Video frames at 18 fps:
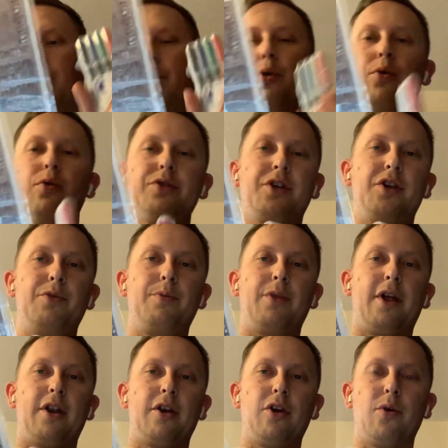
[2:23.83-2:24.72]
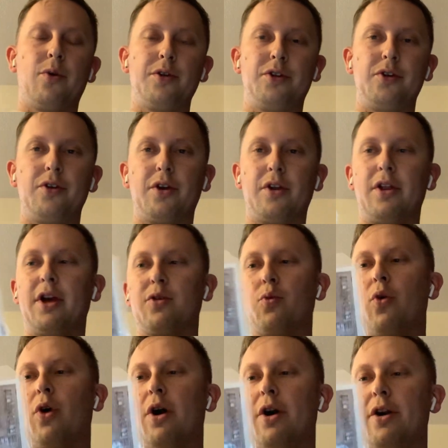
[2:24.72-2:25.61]
pools that you plan on going to collect
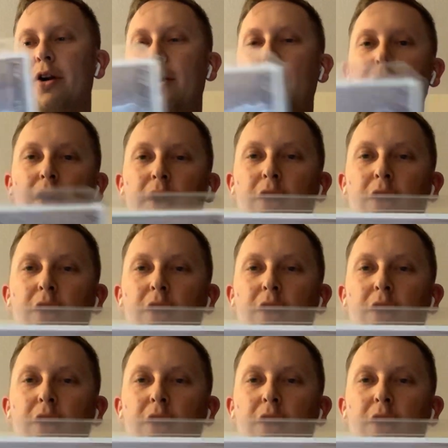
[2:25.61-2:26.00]
water,